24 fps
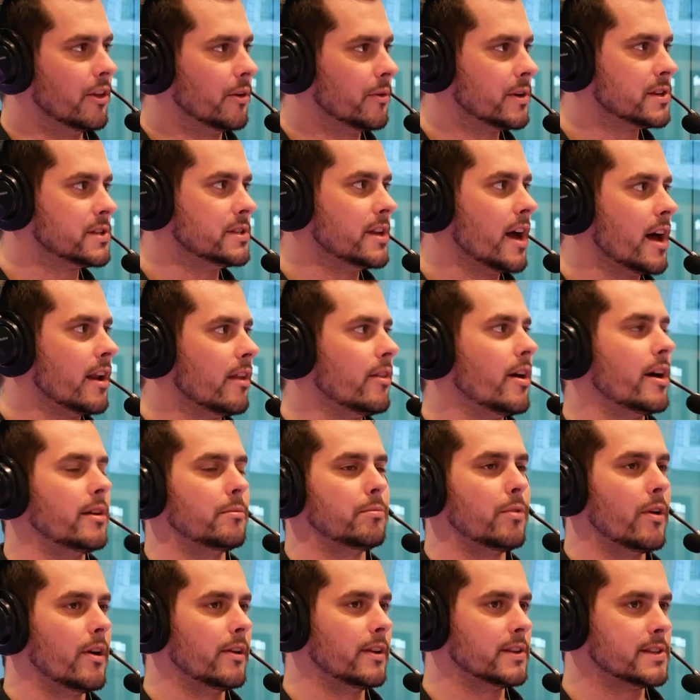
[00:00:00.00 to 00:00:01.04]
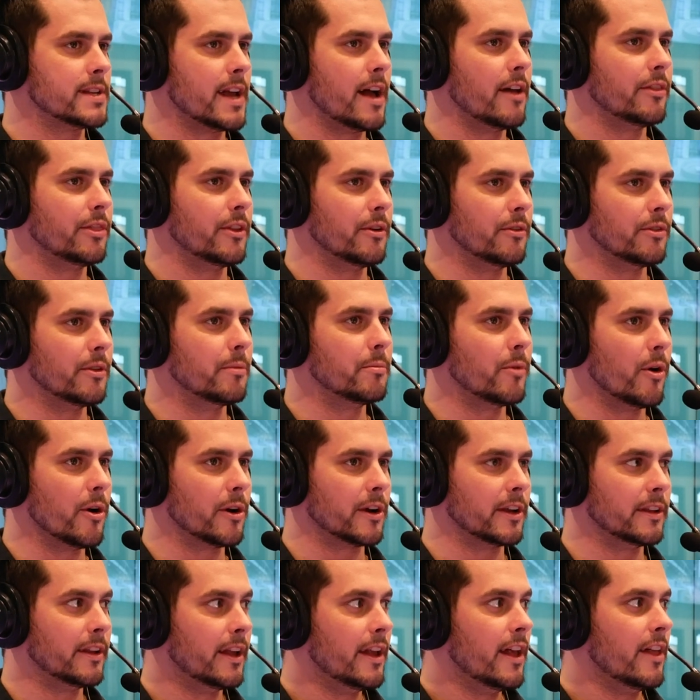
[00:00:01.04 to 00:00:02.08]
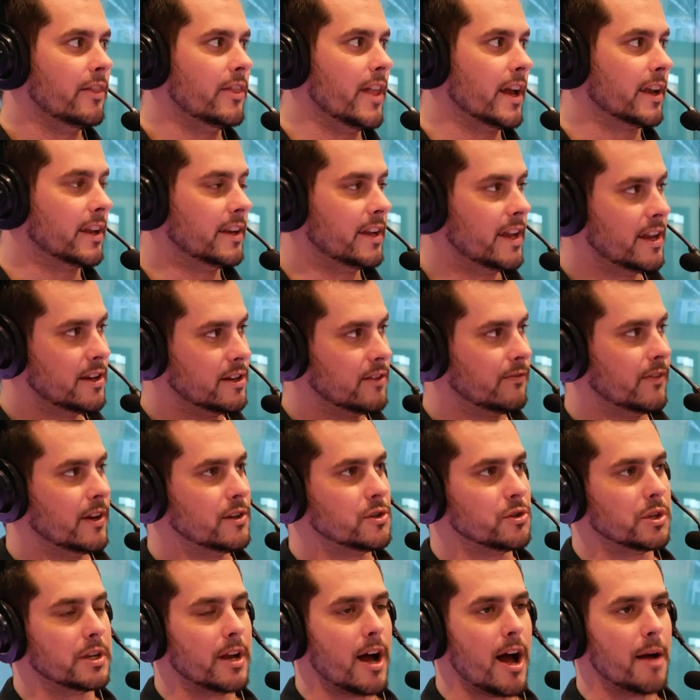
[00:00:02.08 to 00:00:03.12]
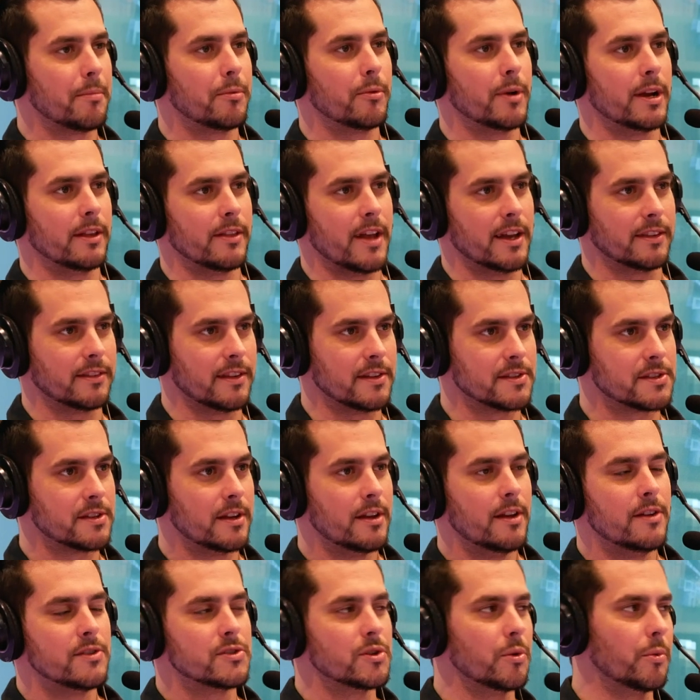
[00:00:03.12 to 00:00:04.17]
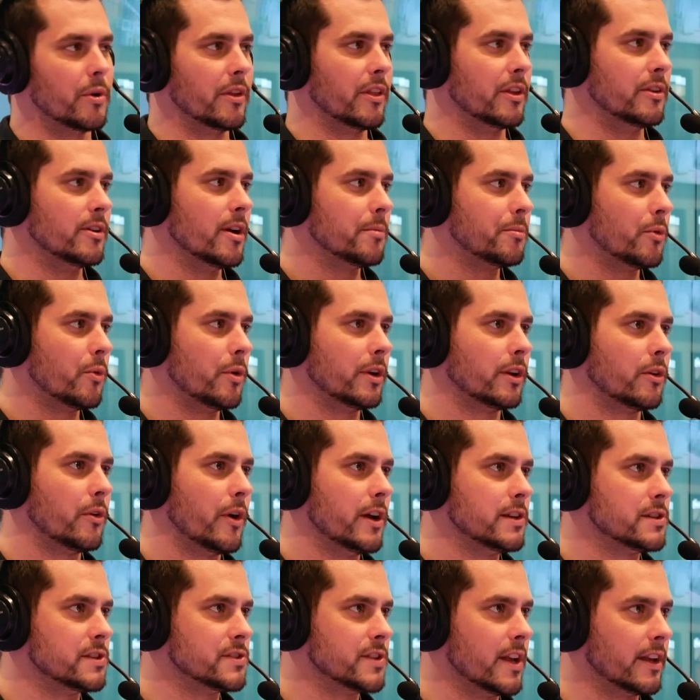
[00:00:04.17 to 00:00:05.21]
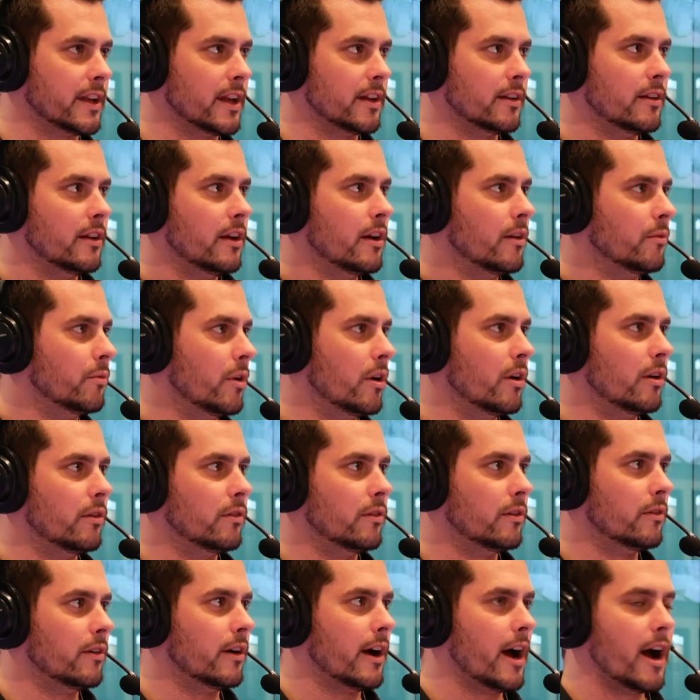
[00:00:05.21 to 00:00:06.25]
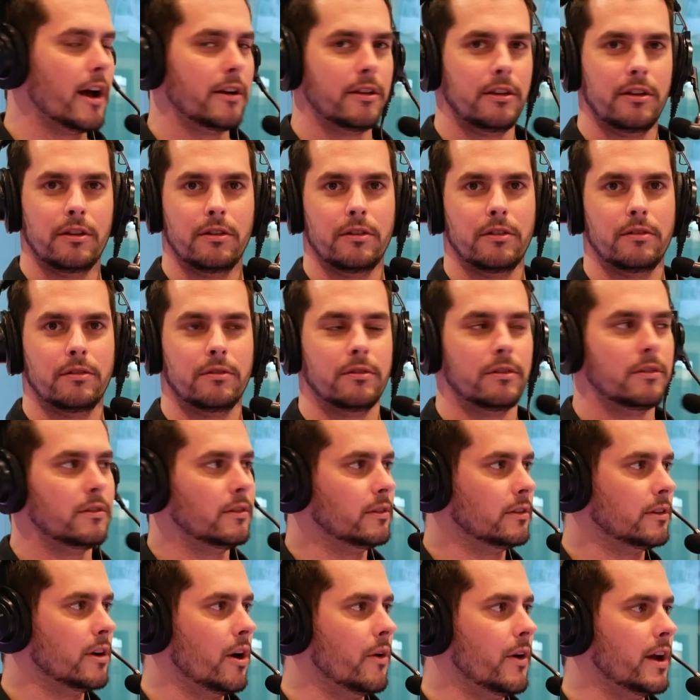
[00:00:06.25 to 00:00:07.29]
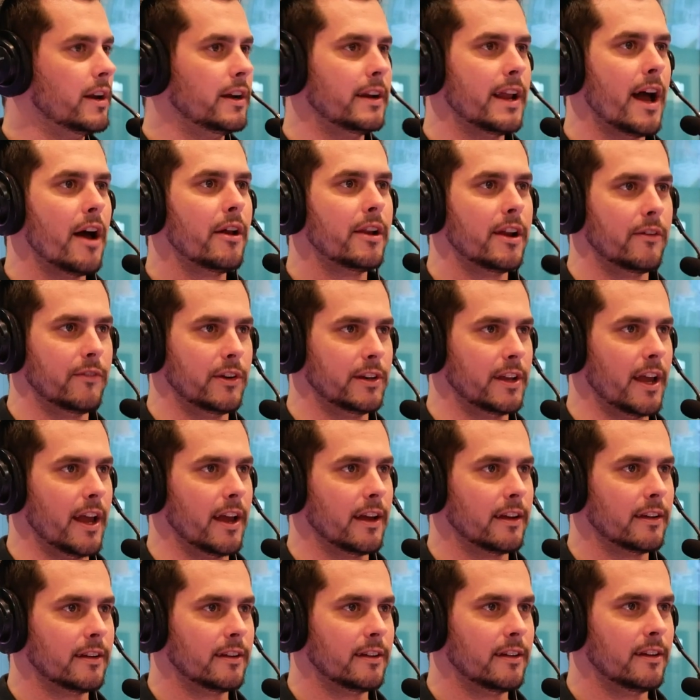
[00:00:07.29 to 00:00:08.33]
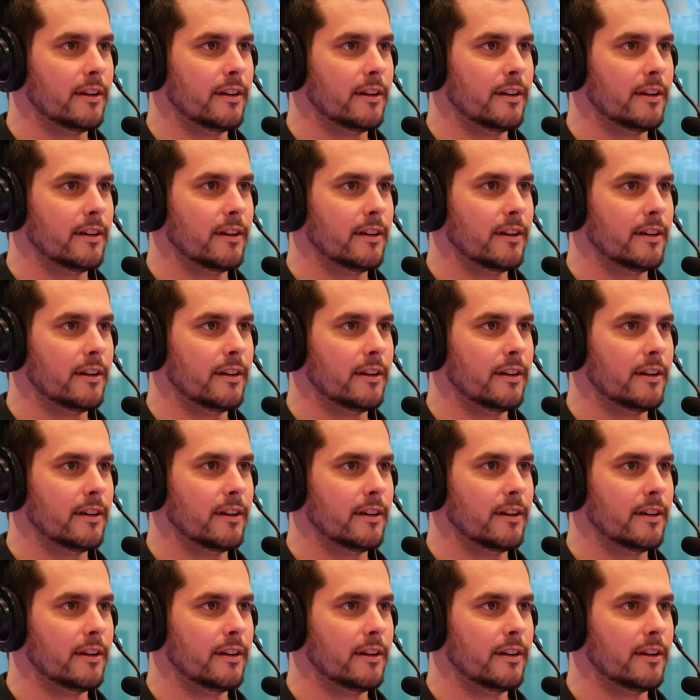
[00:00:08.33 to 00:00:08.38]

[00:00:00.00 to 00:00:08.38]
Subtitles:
There is not a lot of products out there in the market that can individually operate like this. So one of the number one questions I get, well, how do you go in and out every day?